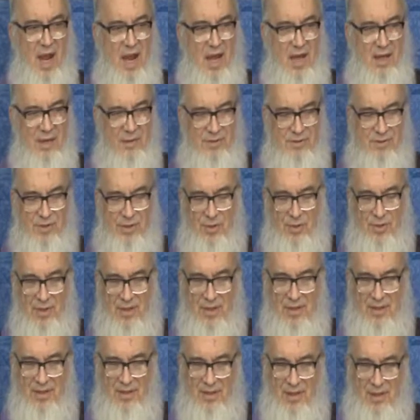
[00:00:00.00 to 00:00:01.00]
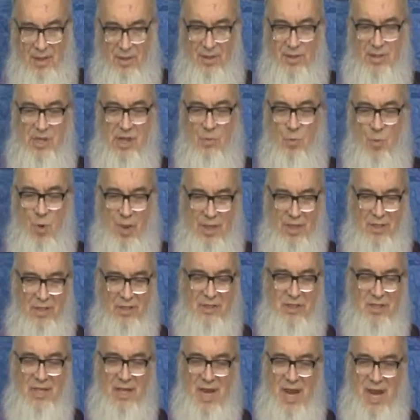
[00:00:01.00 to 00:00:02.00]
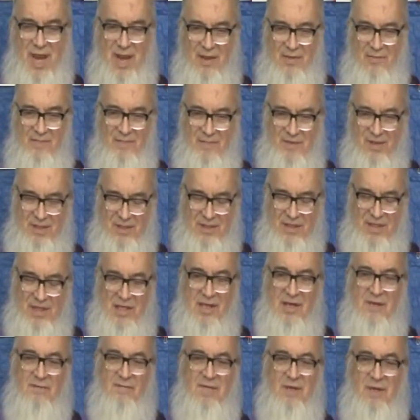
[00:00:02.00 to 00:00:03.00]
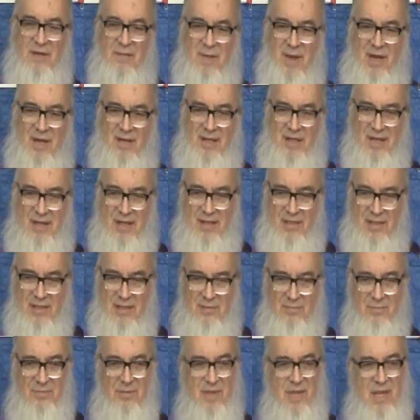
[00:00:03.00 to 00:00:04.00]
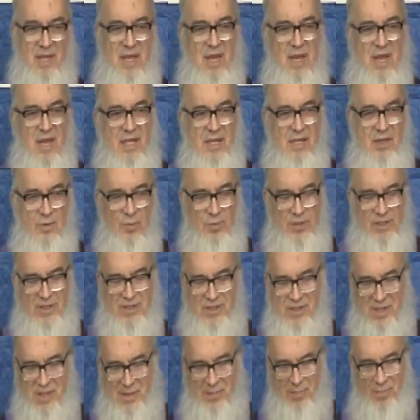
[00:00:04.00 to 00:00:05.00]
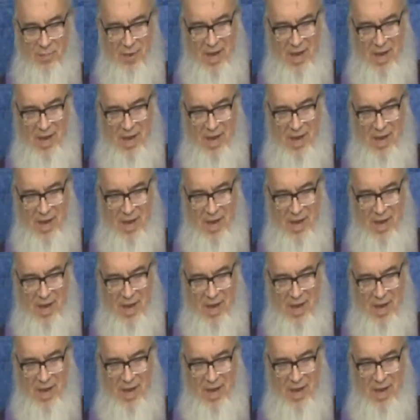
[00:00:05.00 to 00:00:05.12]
And so there are some wells that have a significant amount of helium